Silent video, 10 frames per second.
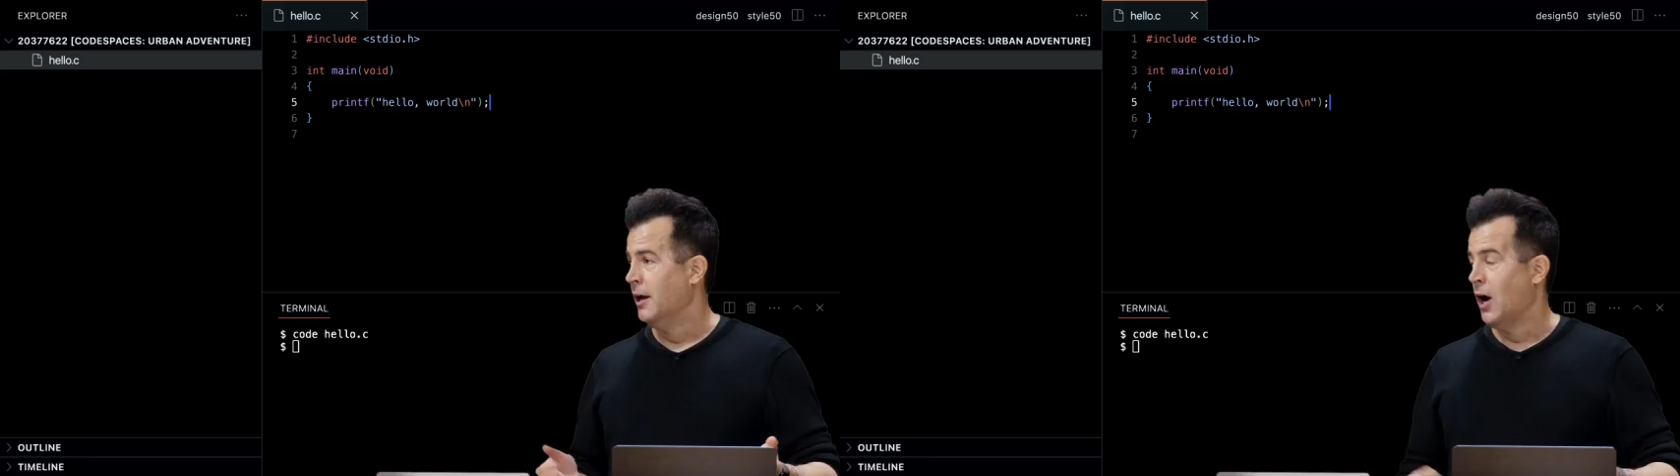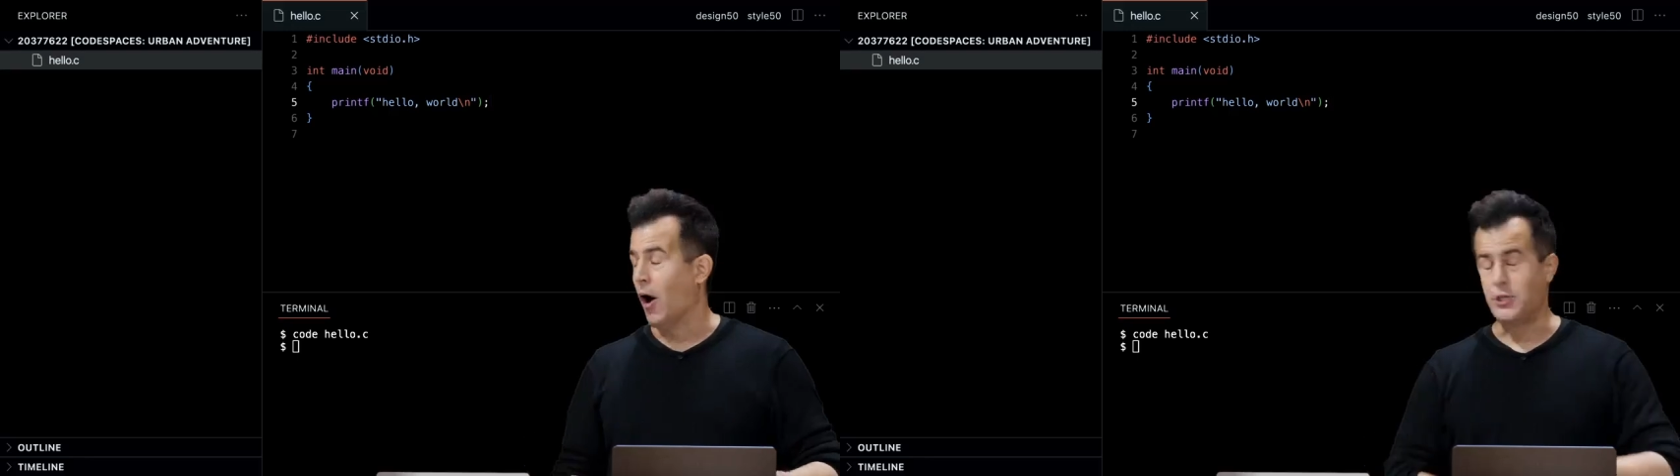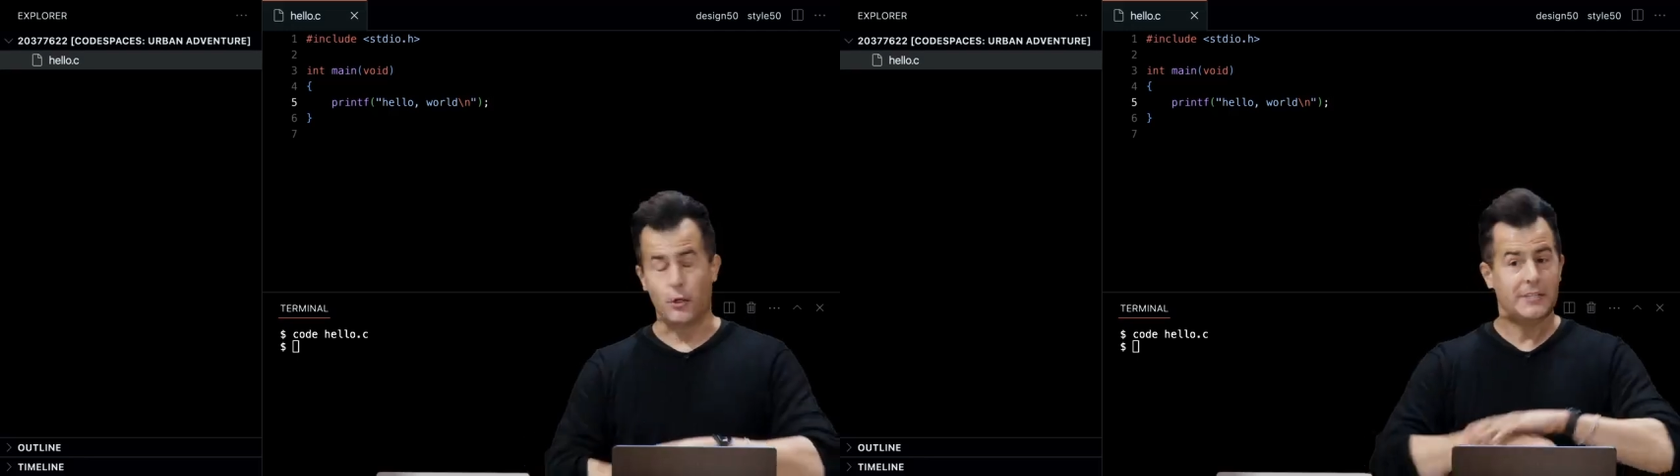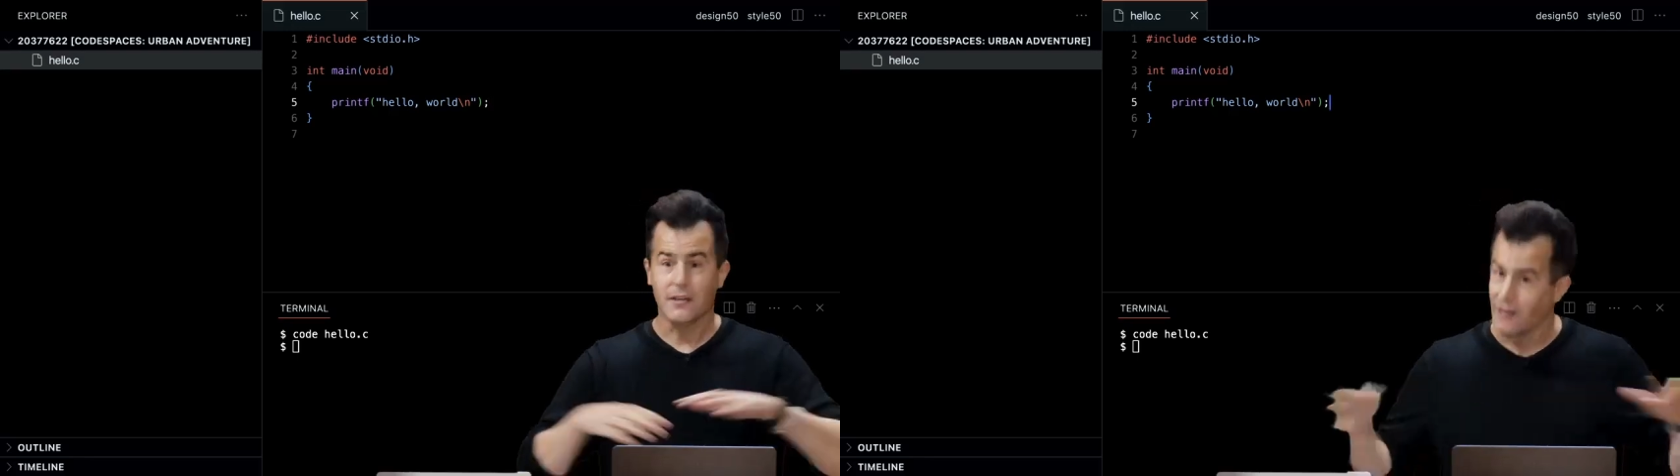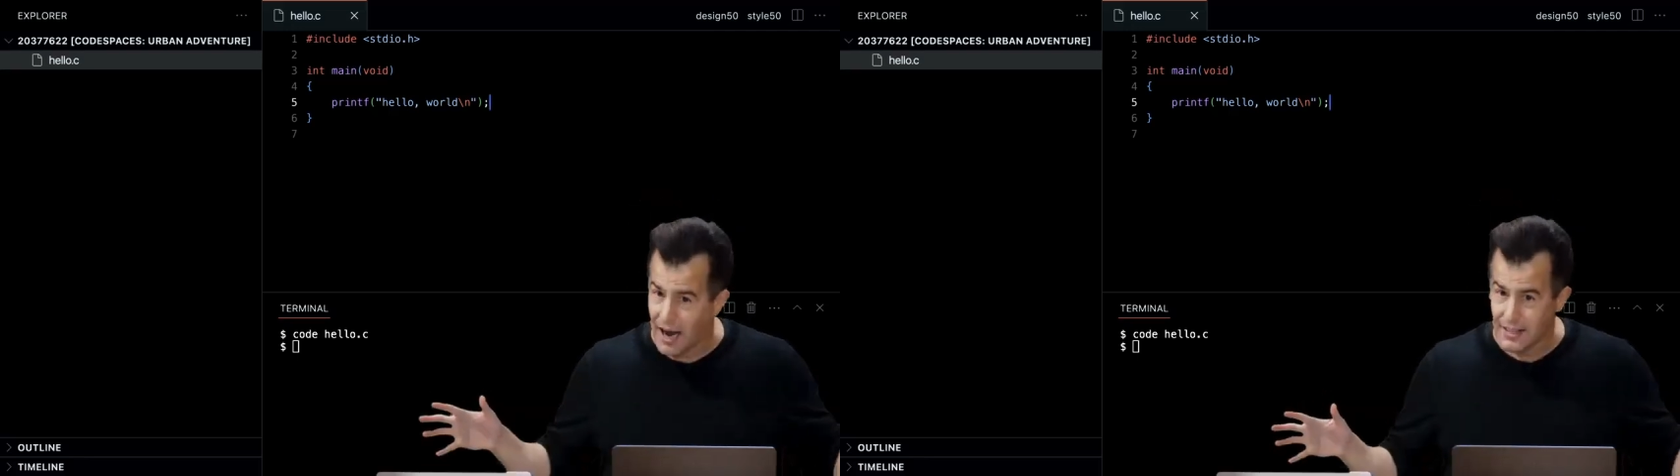All right, so that's a
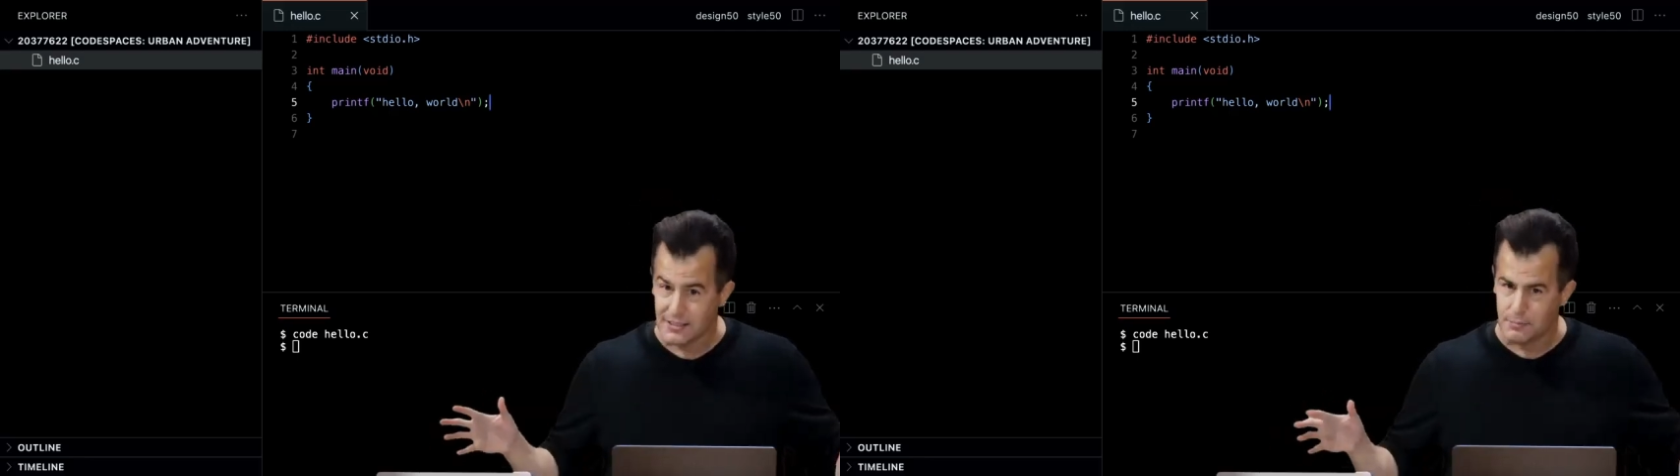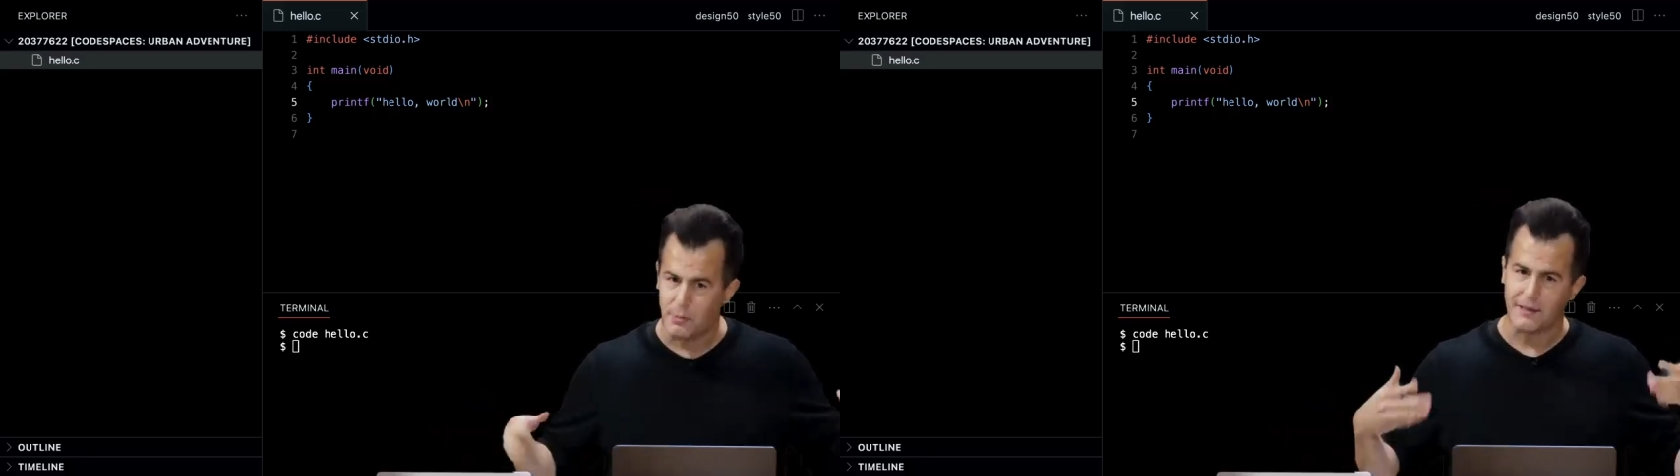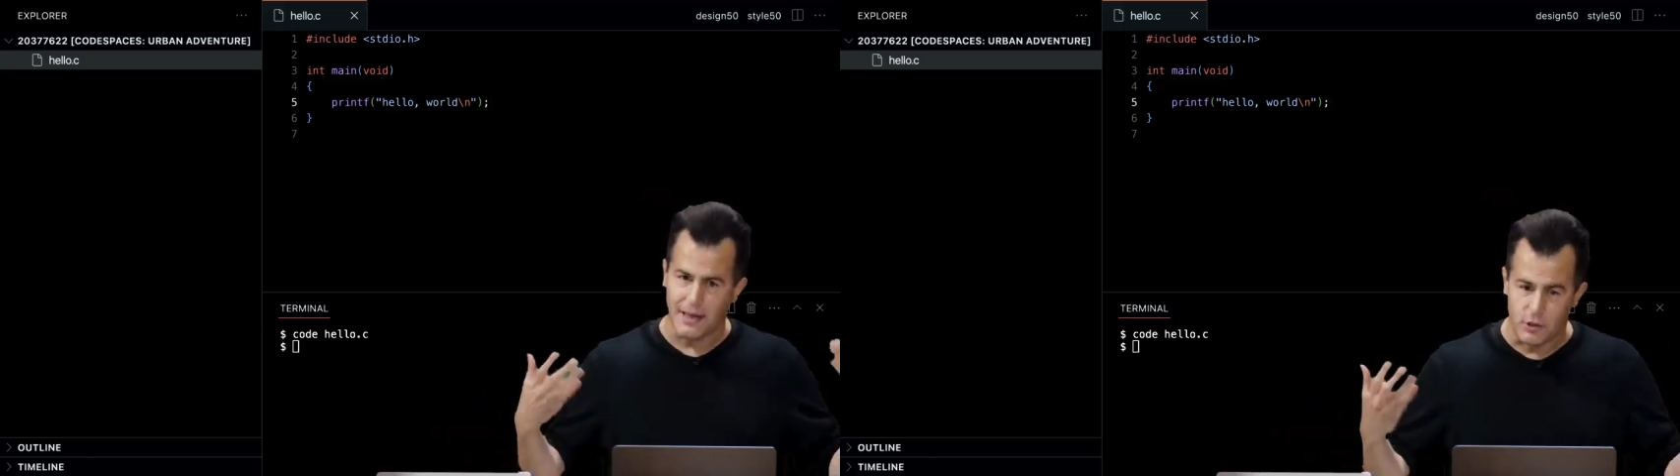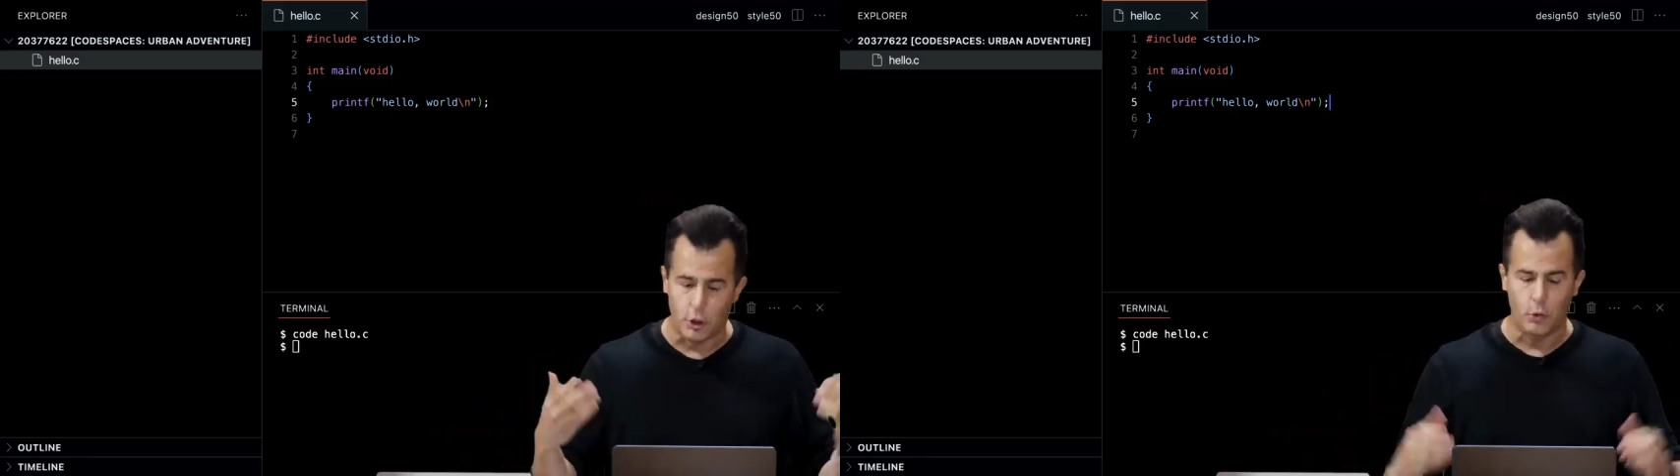lot, but that too